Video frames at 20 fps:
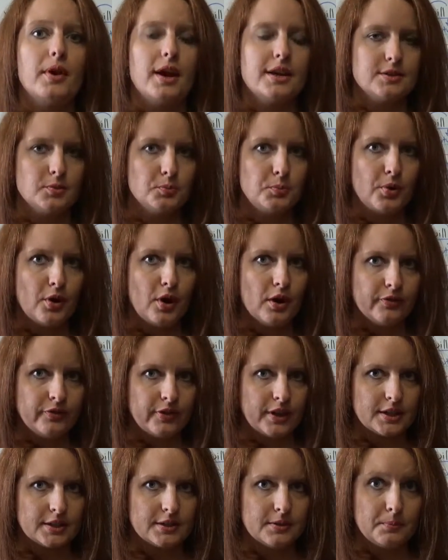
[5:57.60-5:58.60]
present
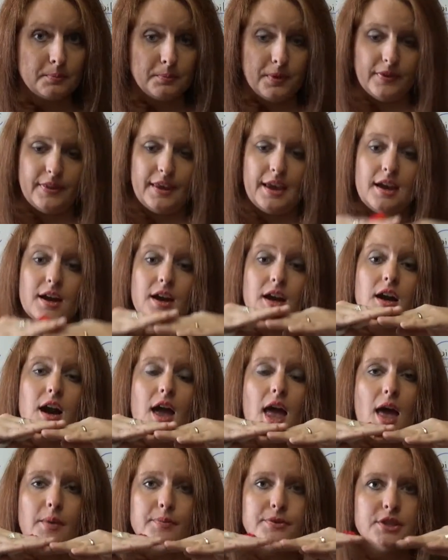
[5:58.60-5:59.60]
perfect, but they
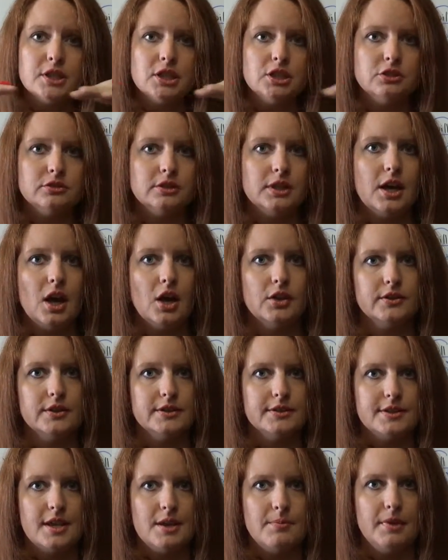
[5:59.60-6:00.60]
are absolutely on
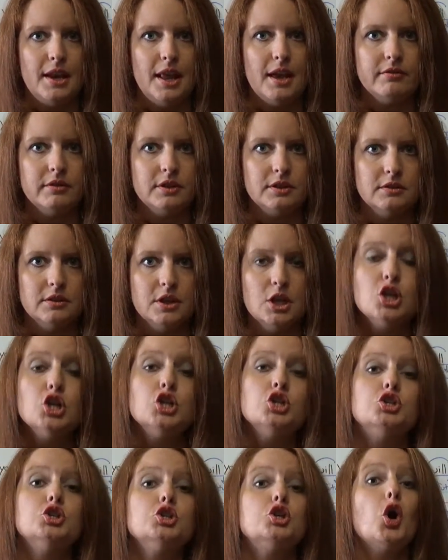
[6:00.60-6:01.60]
the same level.
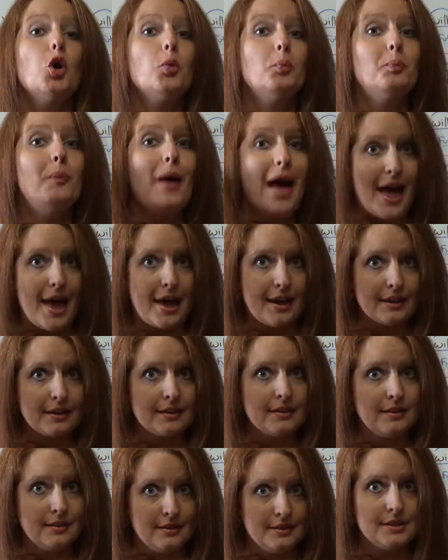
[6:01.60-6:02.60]
To go
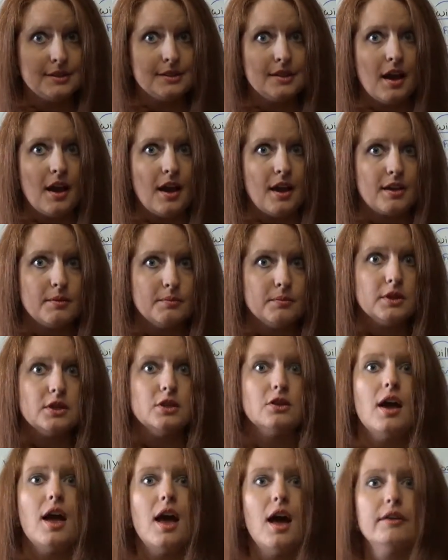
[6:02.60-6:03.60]
back in time,
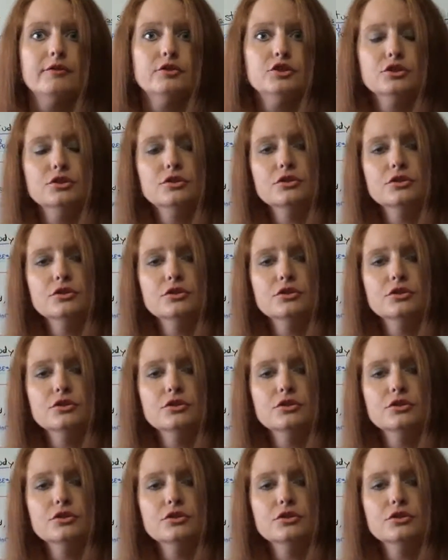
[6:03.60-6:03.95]
you have